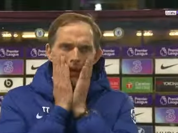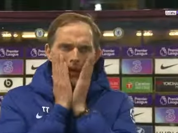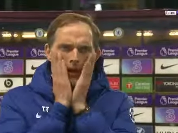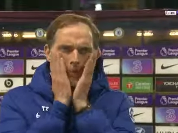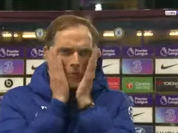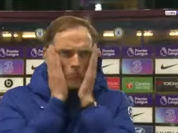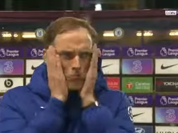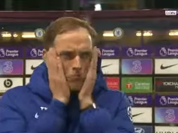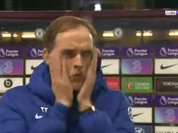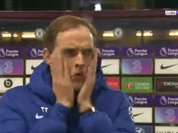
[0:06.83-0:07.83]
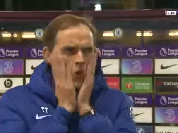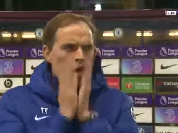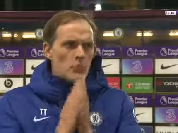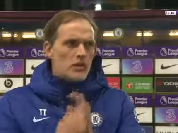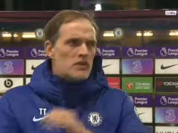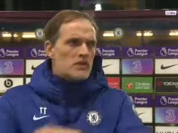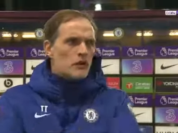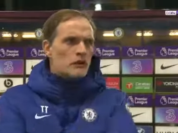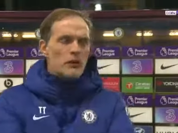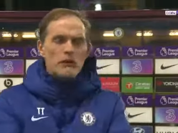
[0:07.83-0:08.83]
Yeah, a bit of
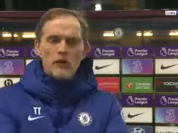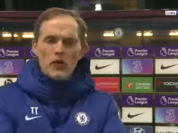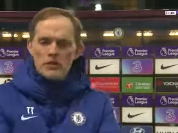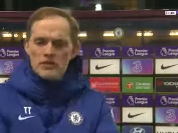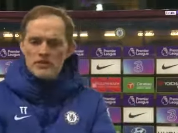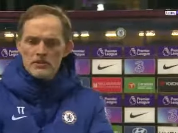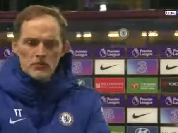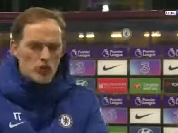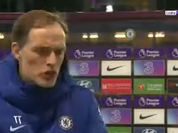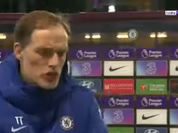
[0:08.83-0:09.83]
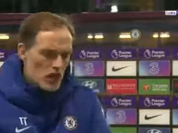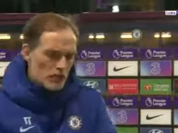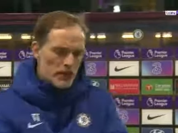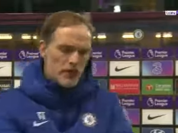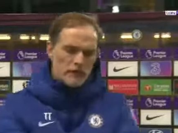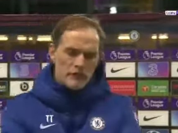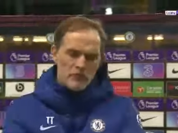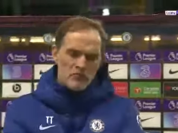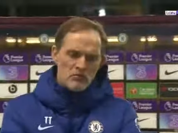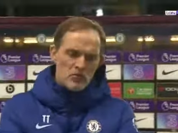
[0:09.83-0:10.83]
soft performance, not sharp enough.
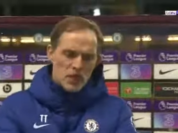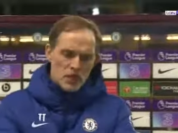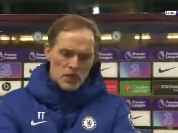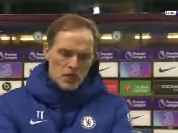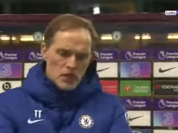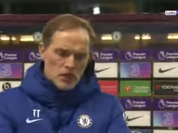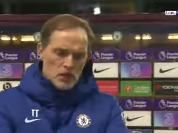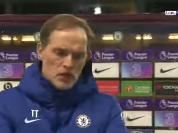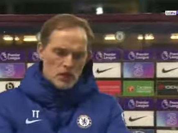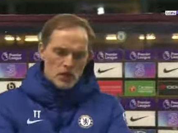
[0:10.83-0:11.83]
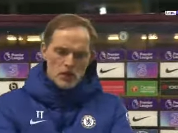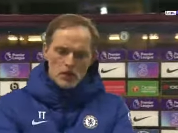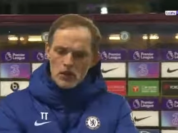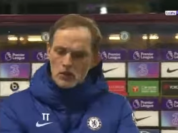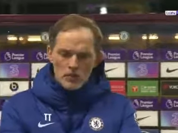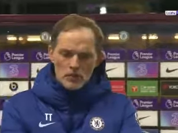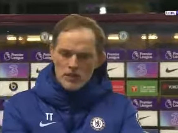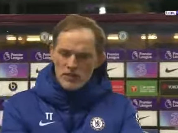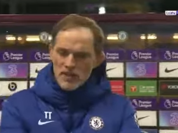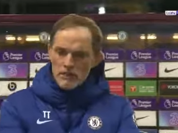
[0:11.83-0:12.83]
Not with
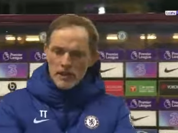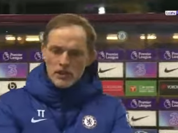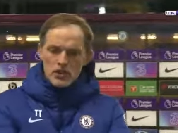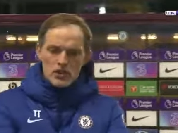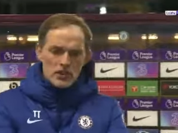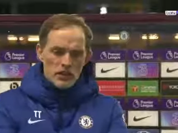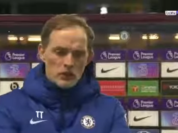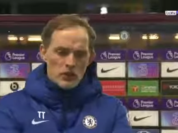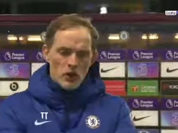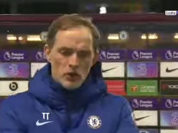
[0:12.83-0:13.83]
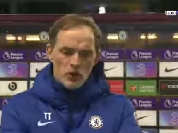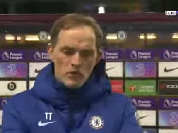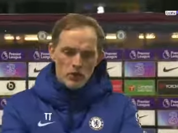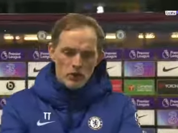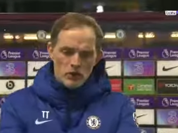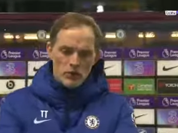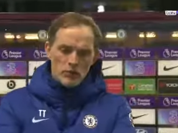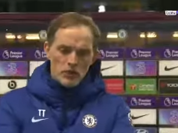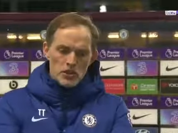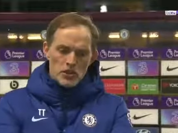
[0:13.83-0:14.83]
the same energy that we normally put on the
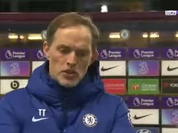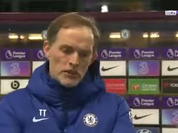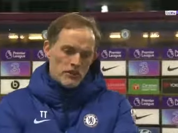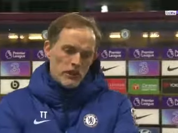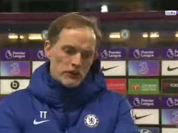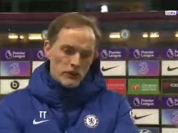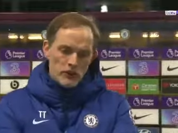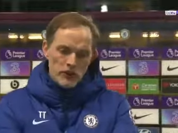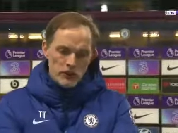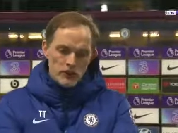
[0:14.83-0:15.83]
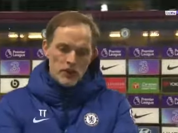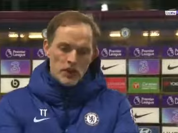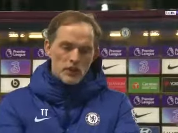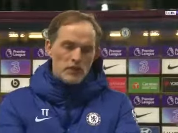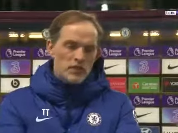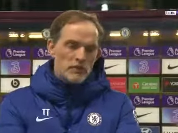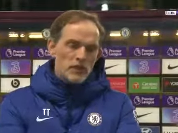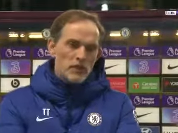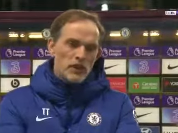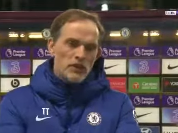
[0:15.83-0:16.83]
pitch, and for that you cannot
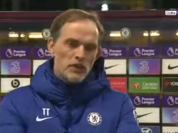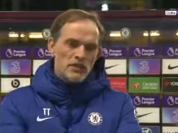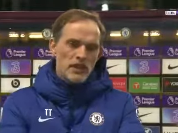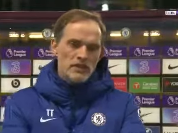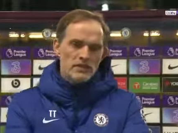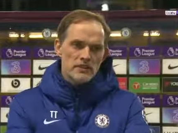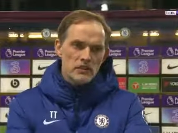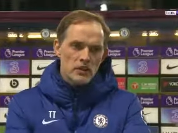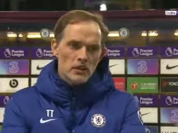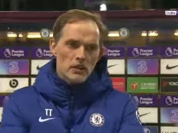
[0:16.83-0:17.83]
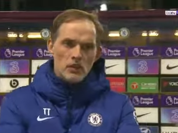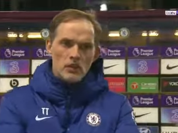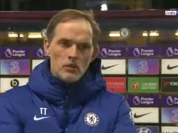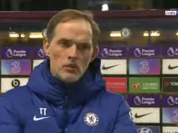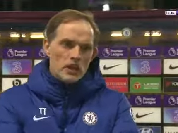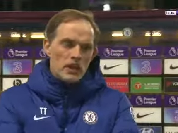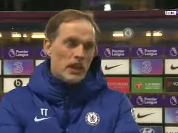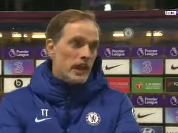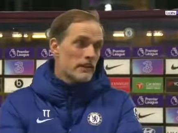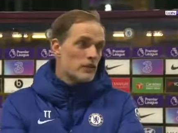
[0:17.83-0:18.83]
expect to get results. We can
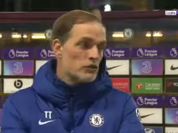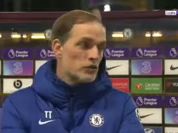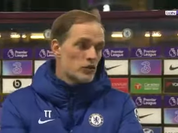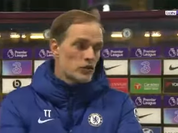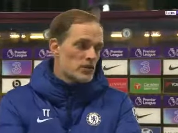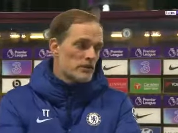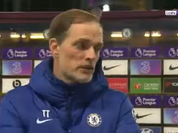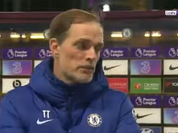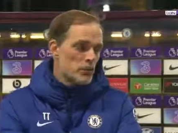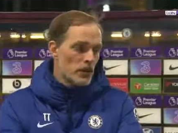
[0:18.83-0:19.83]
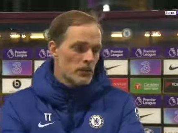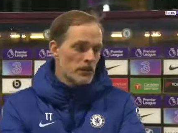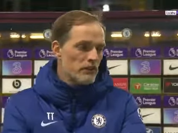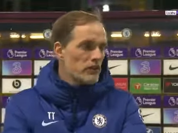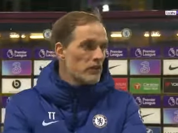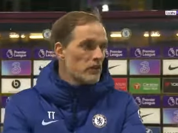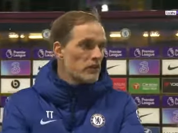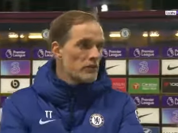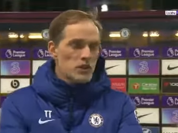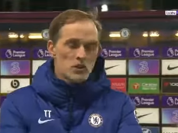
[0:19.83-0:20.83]
handle to lose if we put out everything on
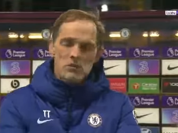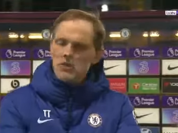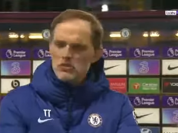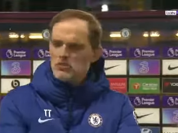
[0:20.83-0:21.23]
the pitch, but